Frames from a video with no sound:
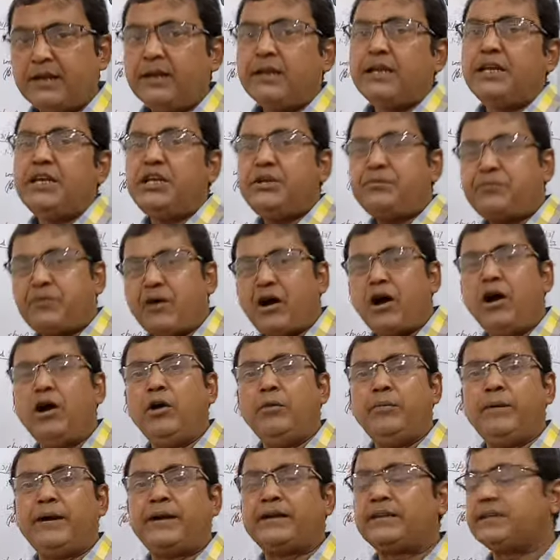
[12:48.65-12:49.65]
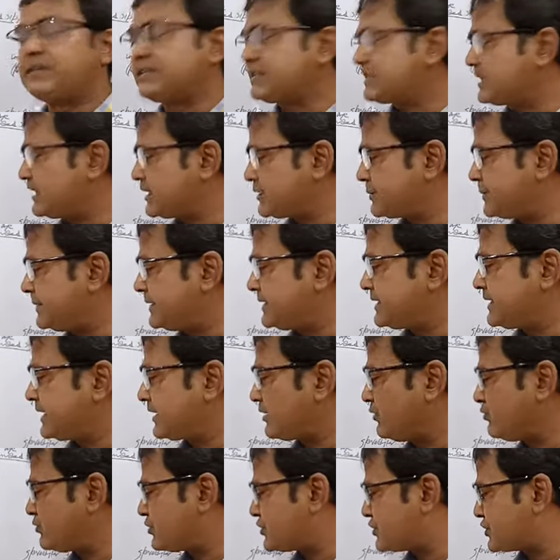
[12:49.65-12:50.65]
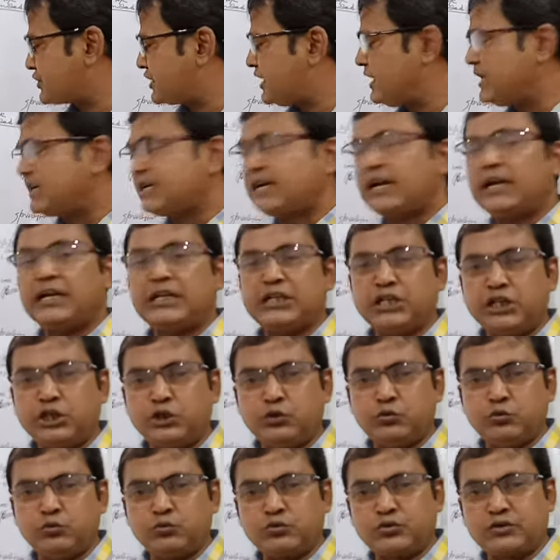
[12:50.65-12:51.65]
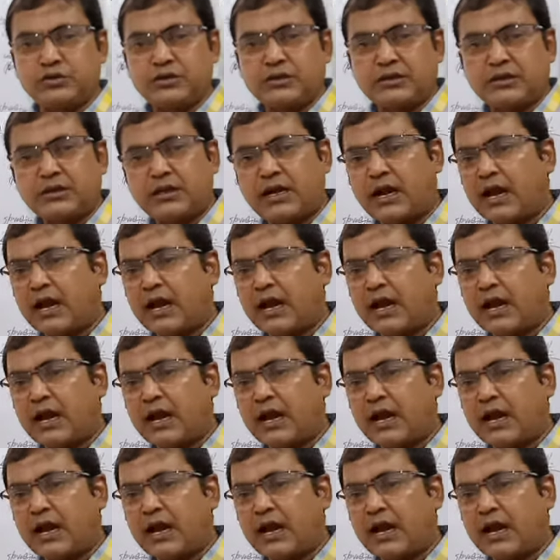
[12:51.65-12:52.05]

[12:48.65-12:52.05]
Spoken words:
If however the suspense account still continues